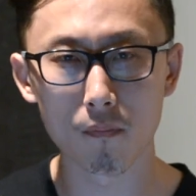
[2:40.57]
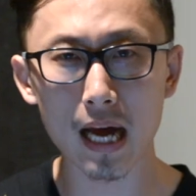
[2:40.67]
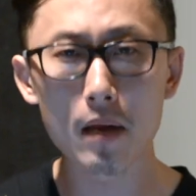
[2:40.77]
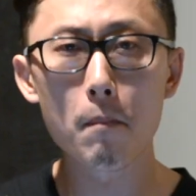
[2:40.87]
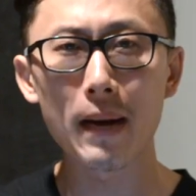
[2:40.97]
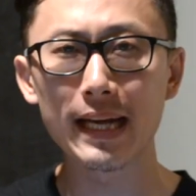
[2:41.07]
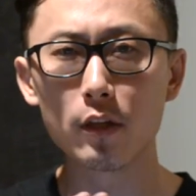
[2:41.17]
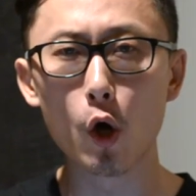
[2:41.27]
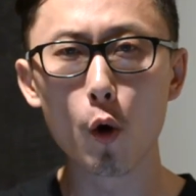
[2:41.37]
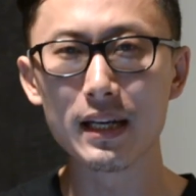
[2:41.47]
I am by
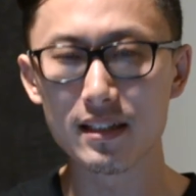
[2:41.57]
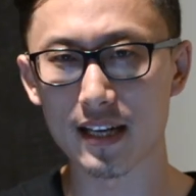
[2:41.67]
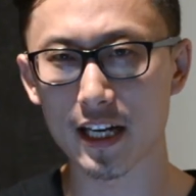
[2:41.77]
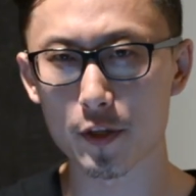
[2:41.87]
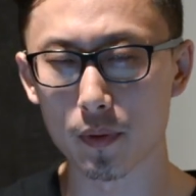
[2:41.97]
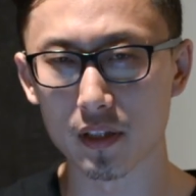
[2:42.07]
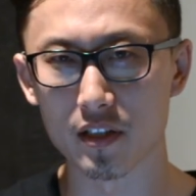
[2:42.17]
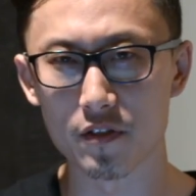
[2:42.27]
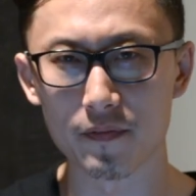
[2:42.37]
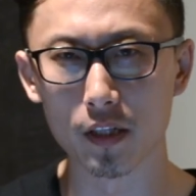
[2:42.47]
no means an expert in
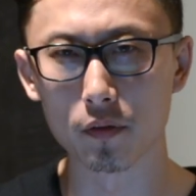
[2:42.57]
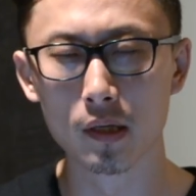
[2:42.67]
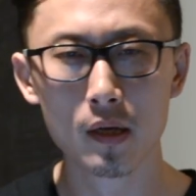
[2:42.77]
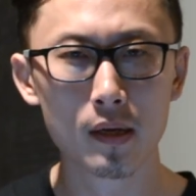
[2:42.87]
this field,